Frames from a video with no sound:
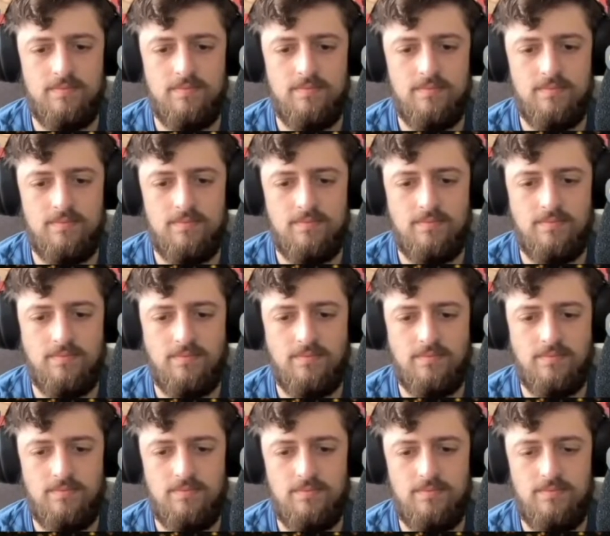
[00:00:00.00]

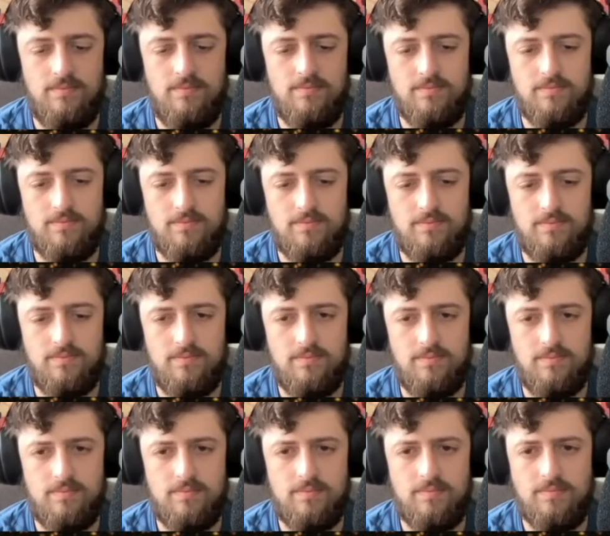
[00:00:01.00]

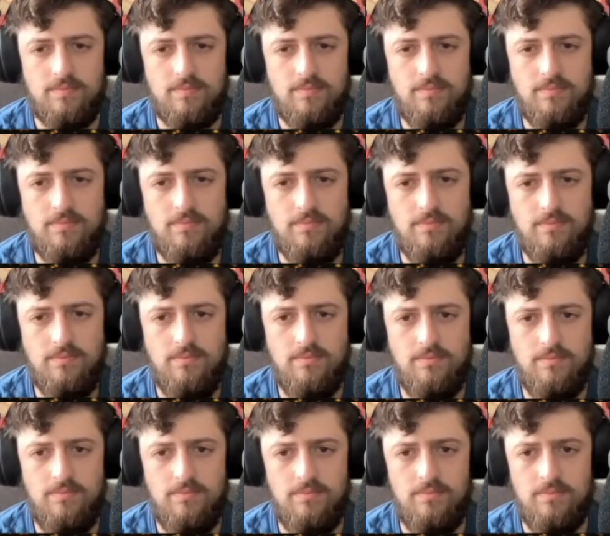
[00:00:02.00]

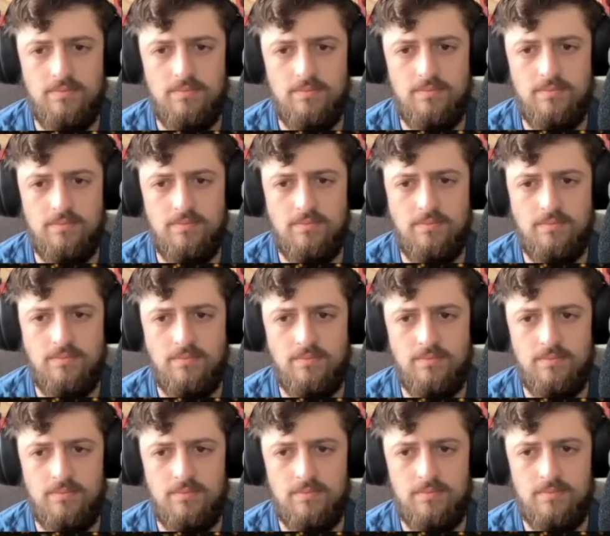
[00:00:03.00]

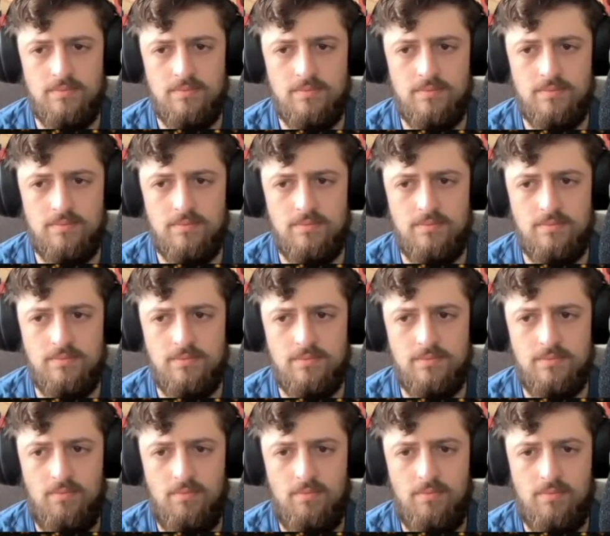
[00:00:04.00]

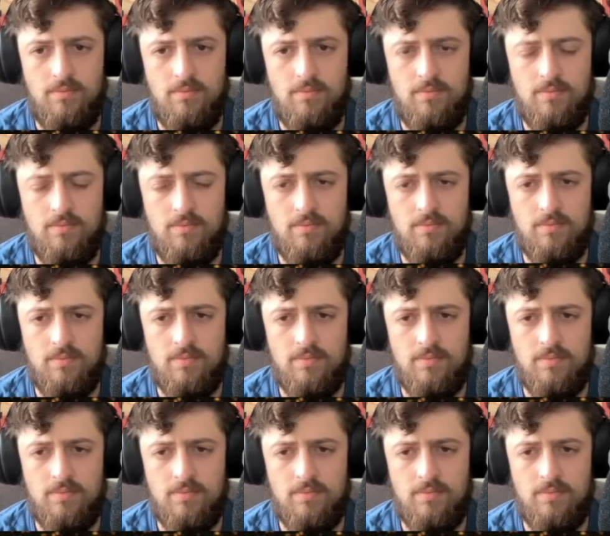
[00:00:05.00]
[no speech]